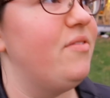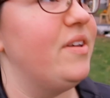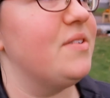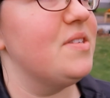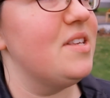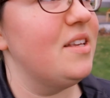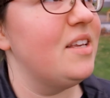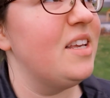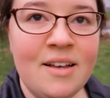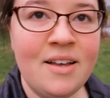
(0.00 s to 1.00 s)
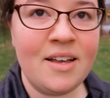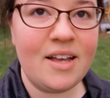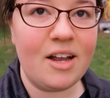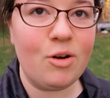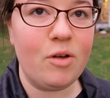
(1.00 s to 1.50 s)
feels,
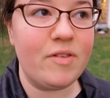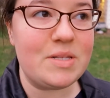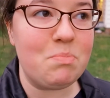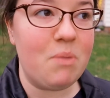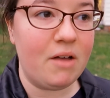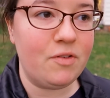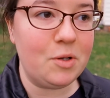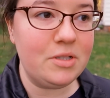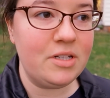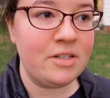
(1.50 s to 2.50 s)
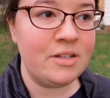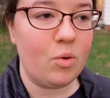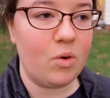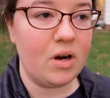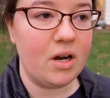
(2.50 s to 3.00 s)
I don't know if it's muffled
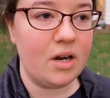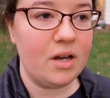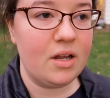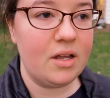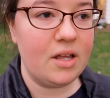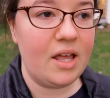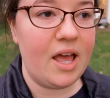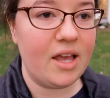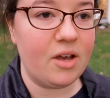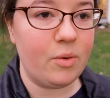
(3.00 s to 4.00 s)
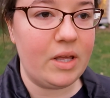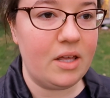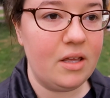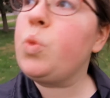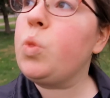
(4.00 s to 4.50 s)
or echoey.